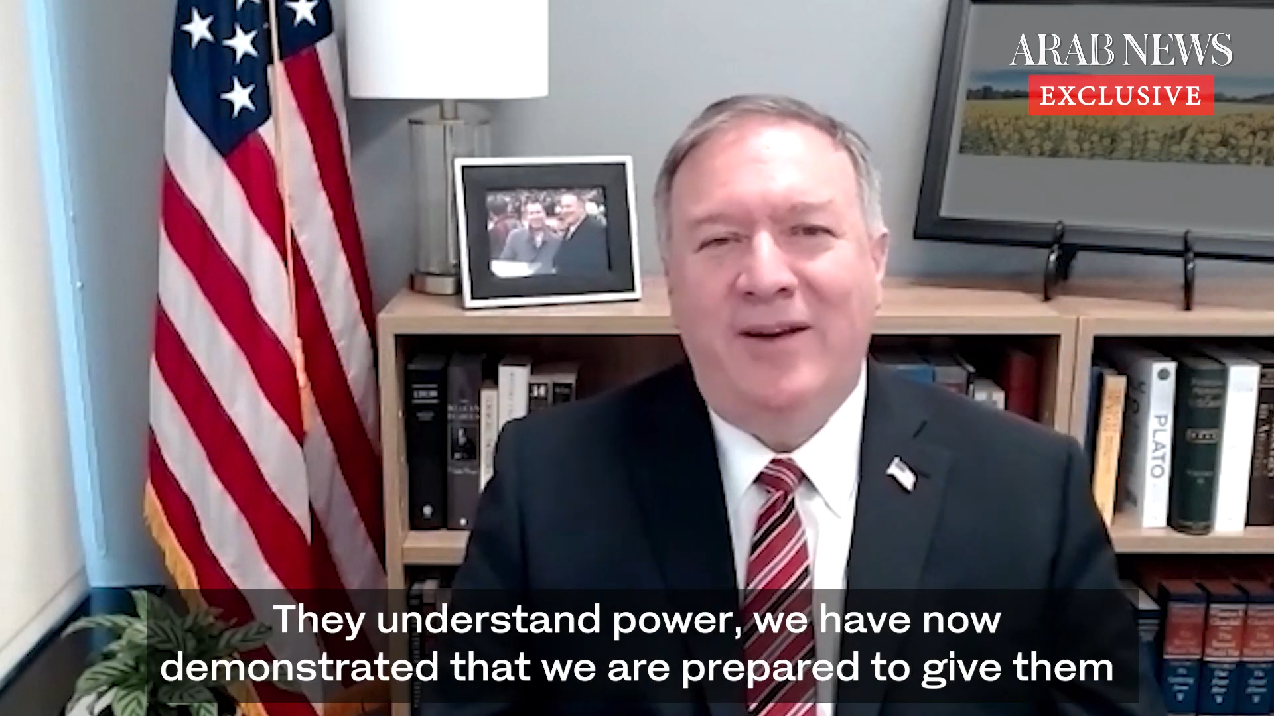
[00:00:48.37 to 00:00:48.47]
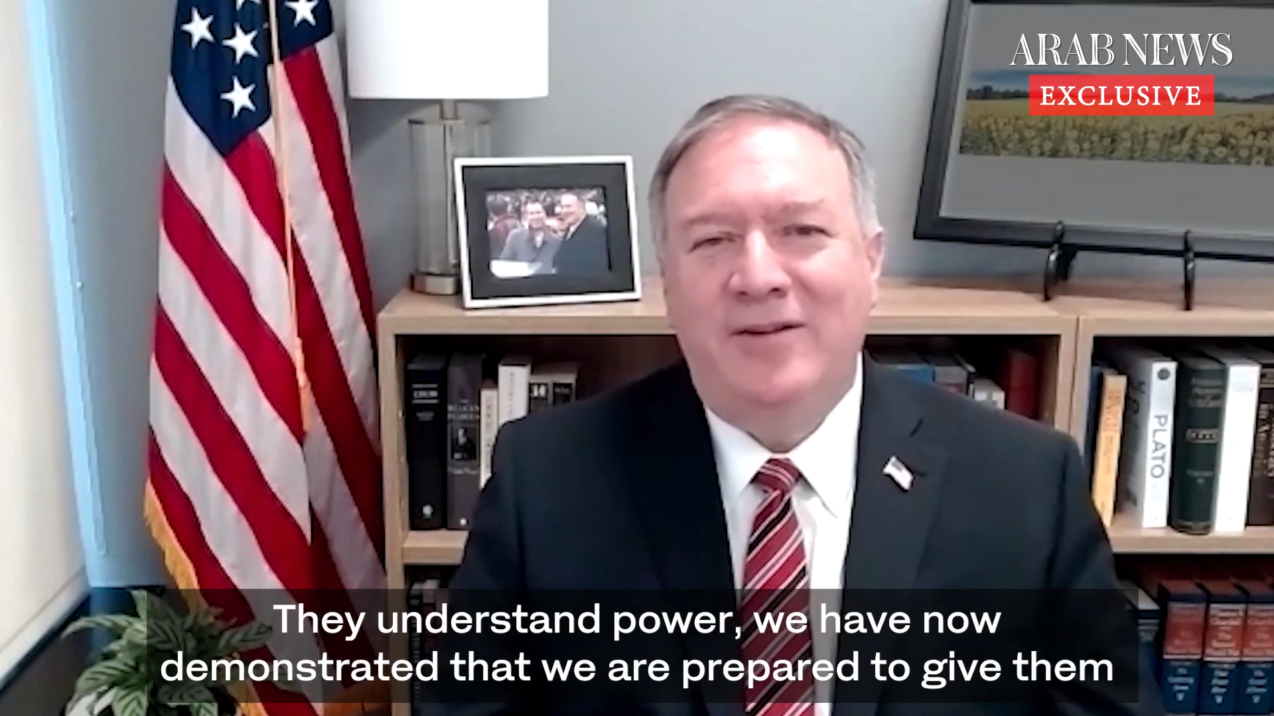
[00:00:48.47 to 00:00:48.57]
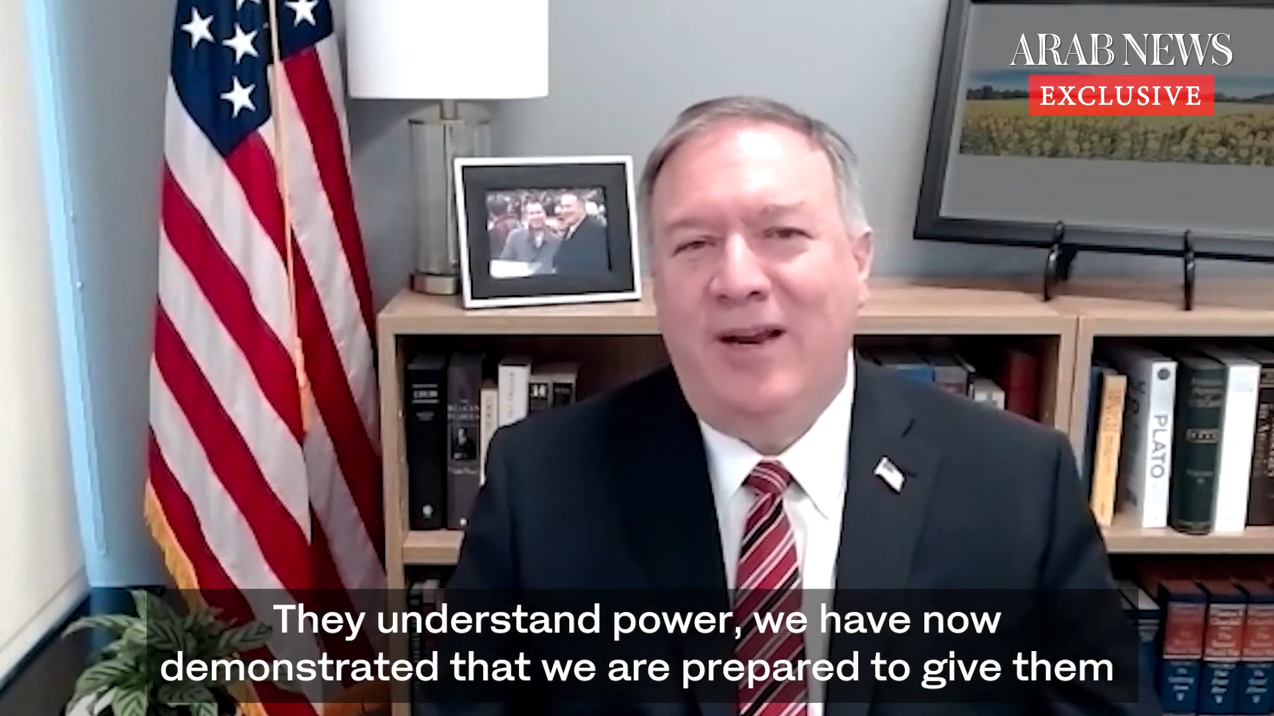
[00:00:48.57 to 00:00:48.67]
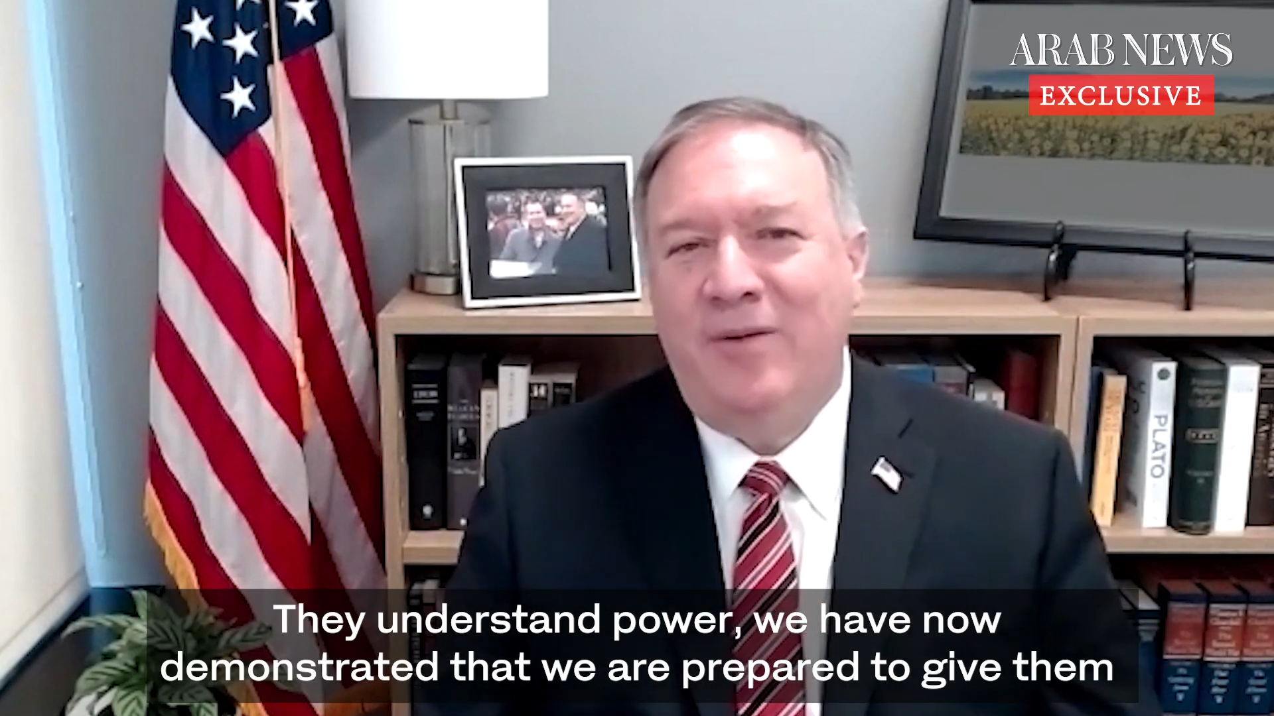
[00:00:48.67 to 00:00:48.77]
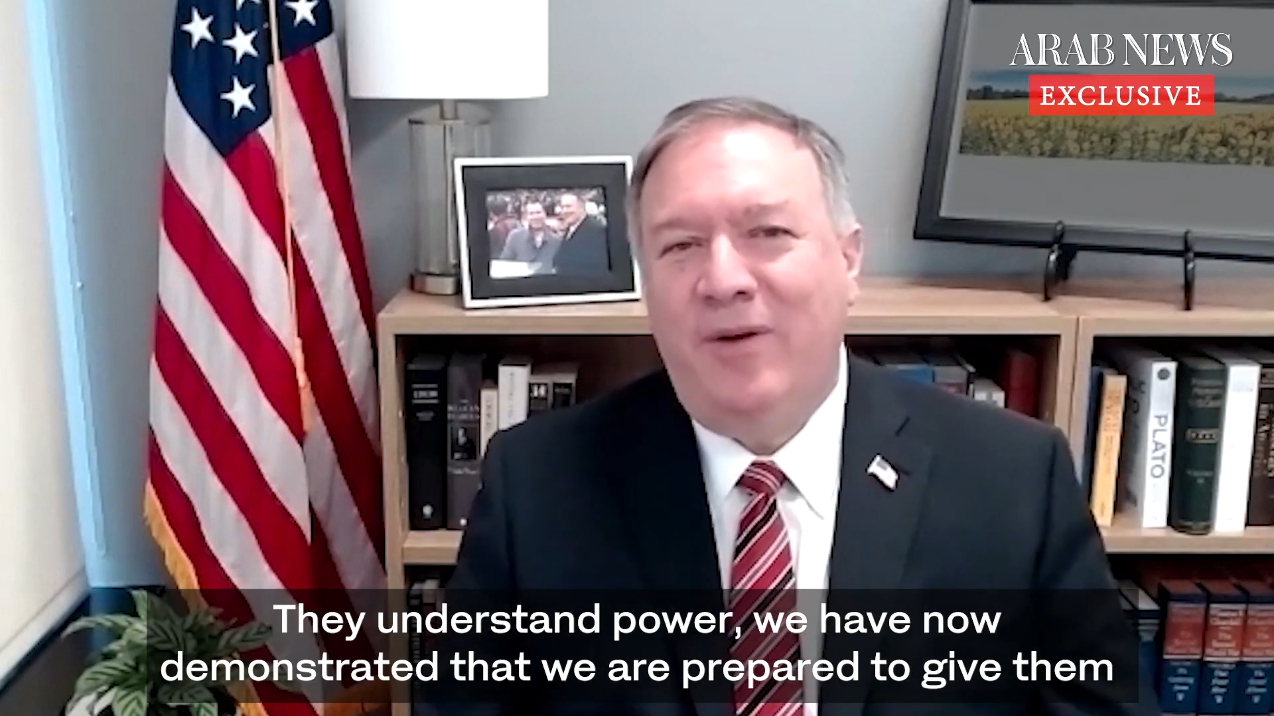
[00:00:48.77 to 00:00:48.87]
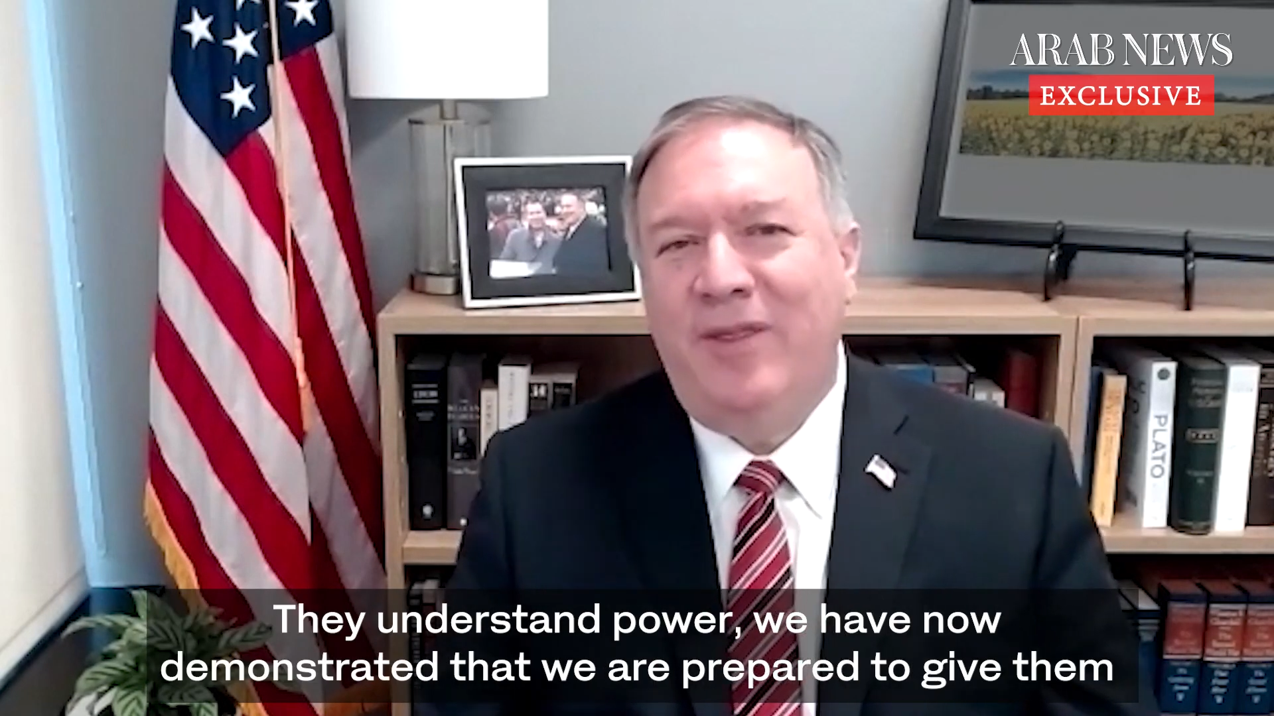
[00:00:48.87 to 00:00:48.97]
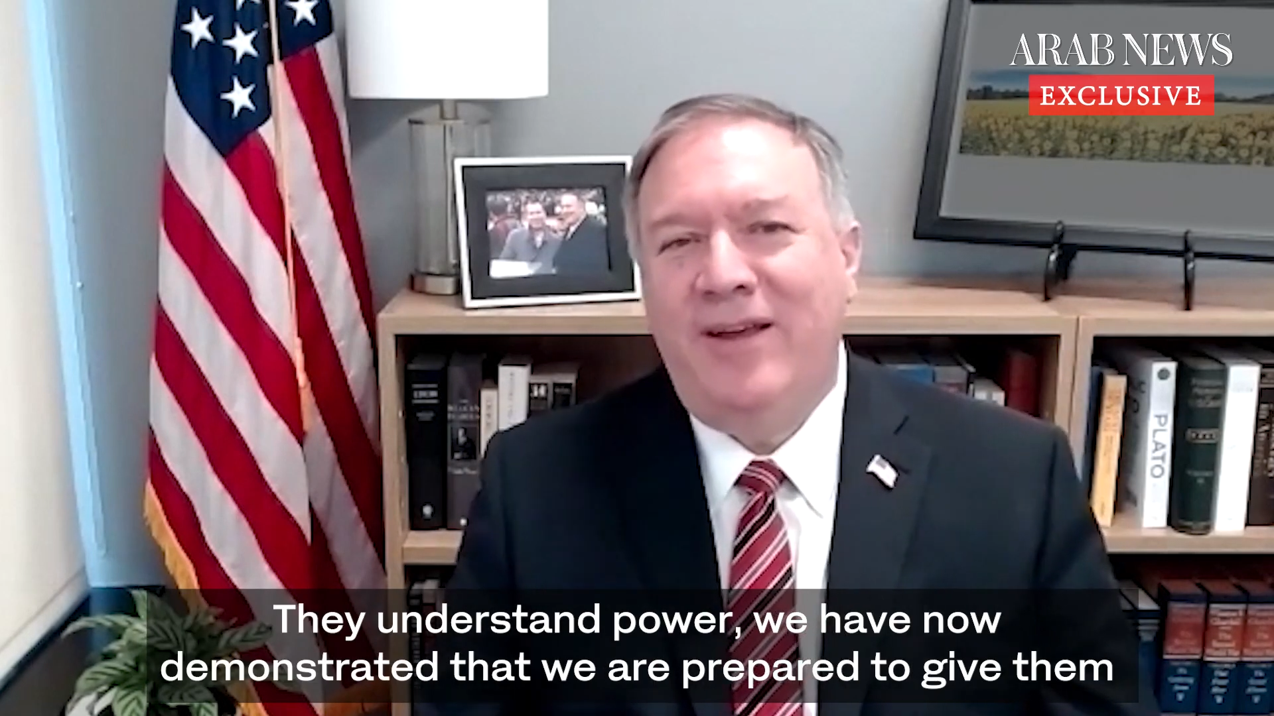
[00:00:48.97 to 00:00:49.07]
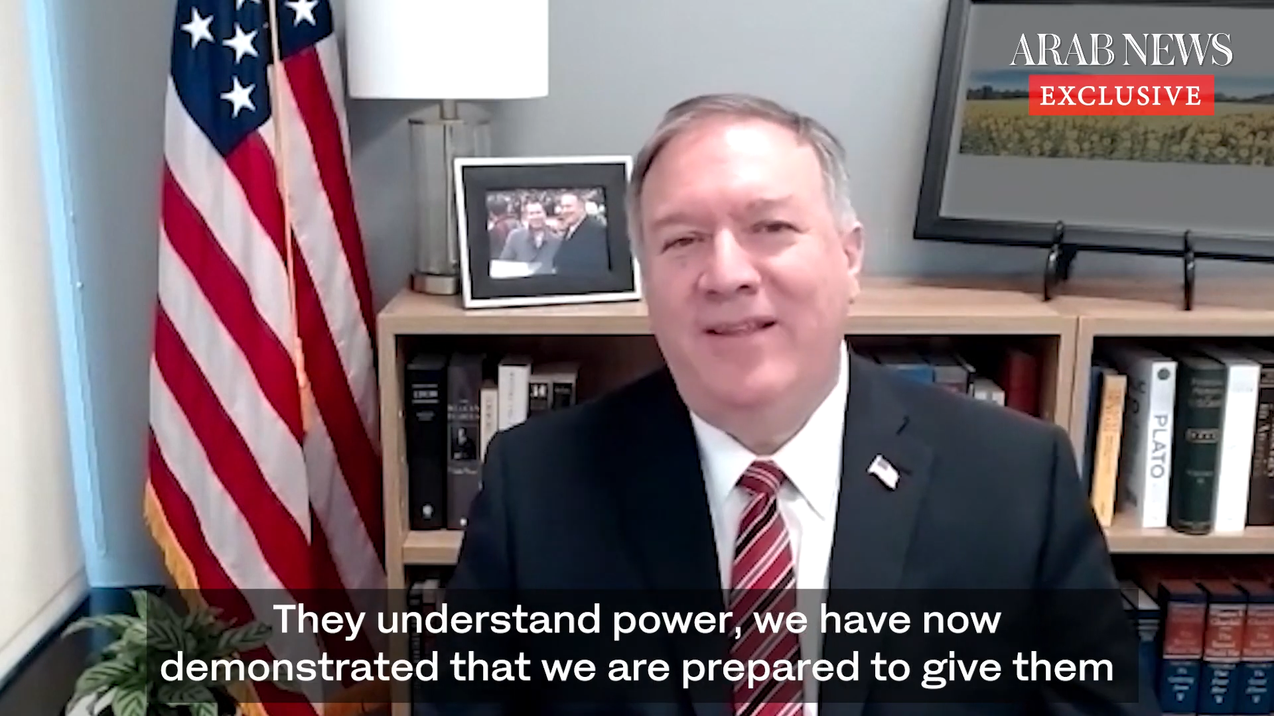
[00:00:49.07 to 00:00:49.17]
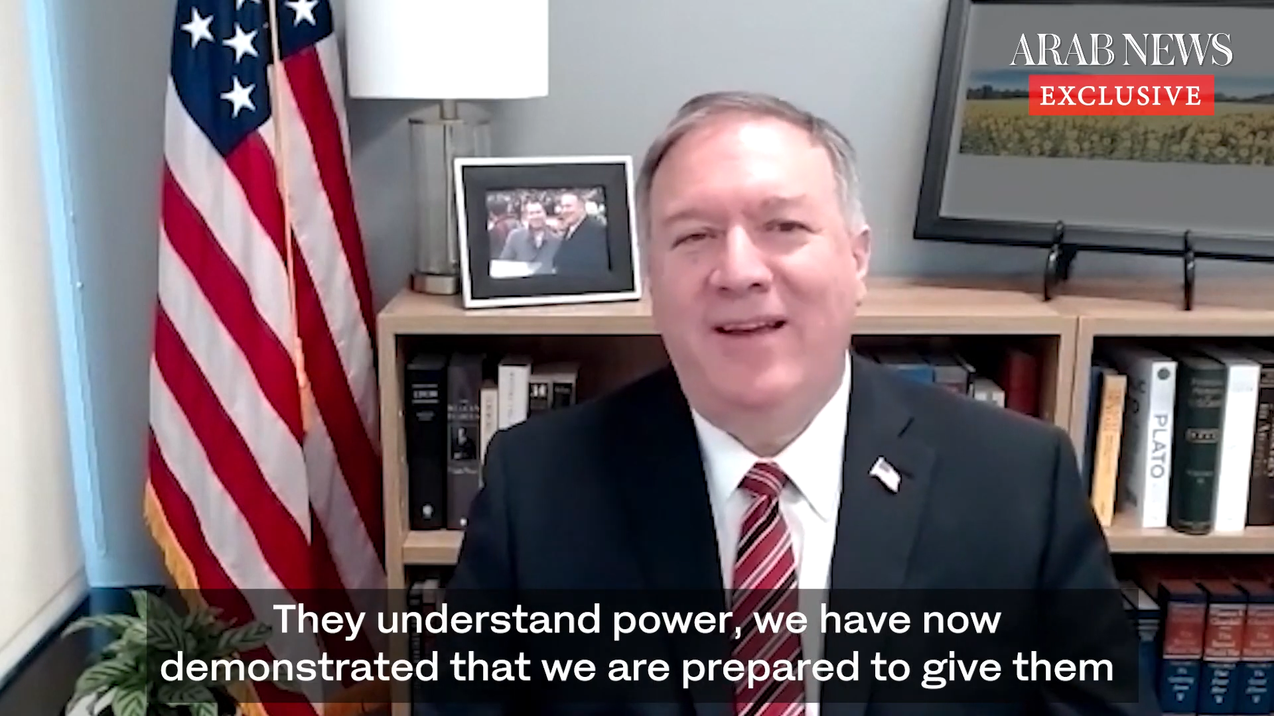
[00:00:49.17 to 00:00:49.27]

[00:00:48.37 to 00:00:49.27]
understand one thing,